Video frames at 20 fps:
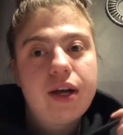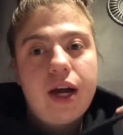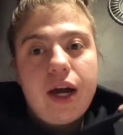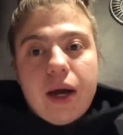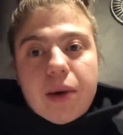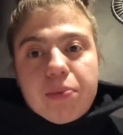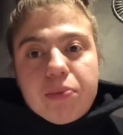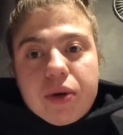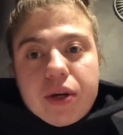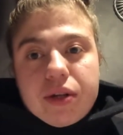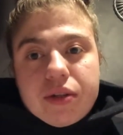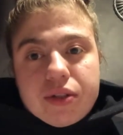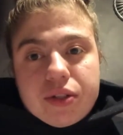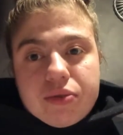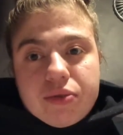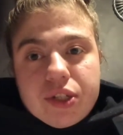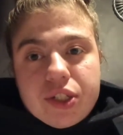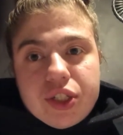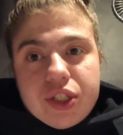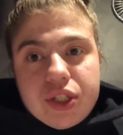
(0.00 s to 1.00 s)
I'm wearing the
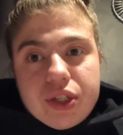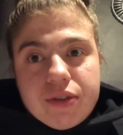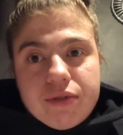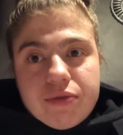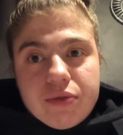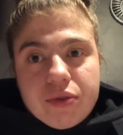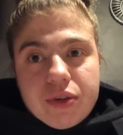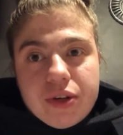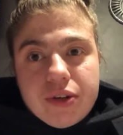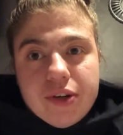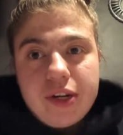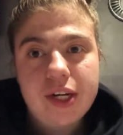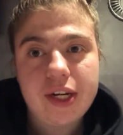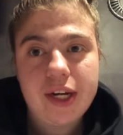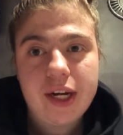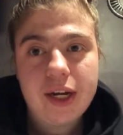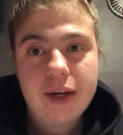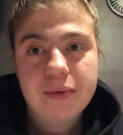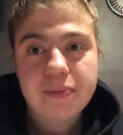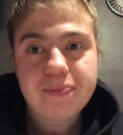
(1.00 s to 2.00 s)
sweatshirt for it right
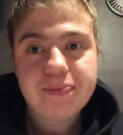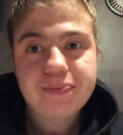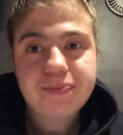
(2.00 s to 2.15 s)
now,